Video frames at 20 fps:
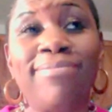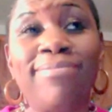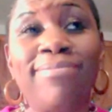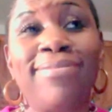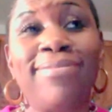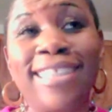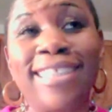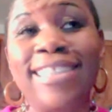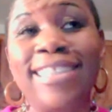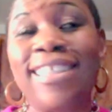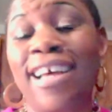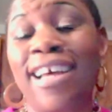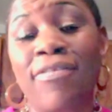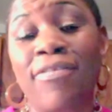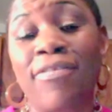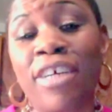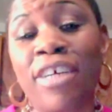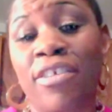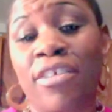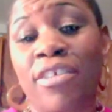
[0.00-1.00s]
It's a lot of
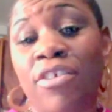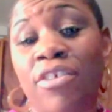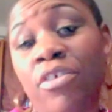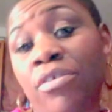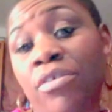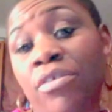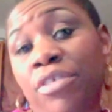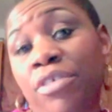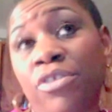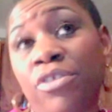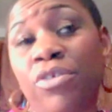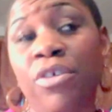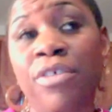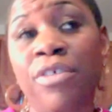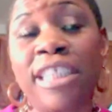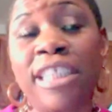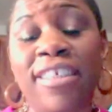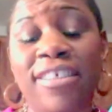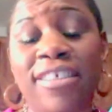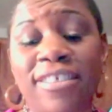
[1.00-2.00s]
fun. You're a
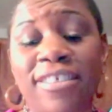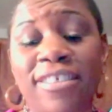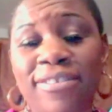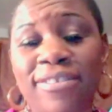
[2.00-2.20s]
storyteller.